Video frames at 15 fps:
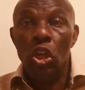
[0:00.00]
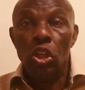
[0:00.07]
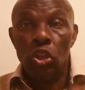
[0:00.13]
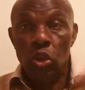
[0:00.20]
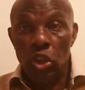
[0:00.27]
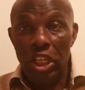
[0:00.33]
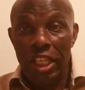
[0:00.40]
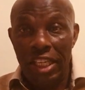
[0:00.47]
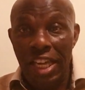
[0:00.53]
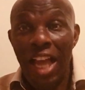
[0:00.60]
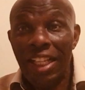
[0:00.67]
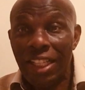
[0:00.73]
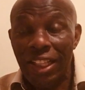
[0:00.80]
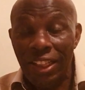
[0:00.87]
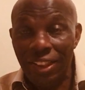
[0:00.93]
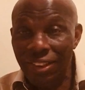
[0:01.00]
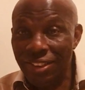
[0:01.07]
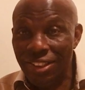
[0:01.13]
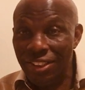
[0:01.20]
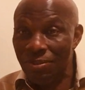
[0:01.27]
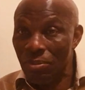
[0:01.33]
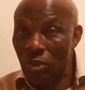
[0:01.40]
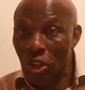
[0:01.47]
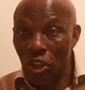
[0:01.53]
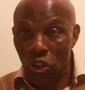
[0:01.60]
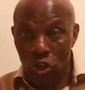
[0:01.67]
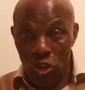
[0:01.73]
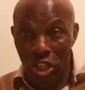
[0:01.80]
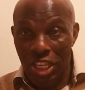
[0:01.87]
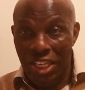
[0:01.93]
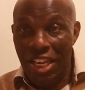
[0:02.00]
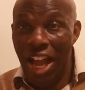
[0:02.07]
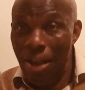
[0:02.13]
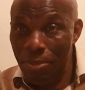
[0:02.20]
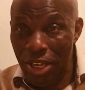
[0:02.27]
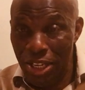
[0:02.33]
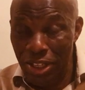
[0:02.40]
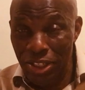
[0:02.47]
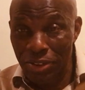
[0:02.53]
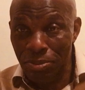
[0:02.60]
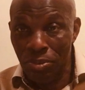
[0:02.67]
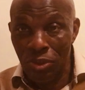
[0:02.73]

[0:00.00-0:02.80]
to the kettles, to the camel,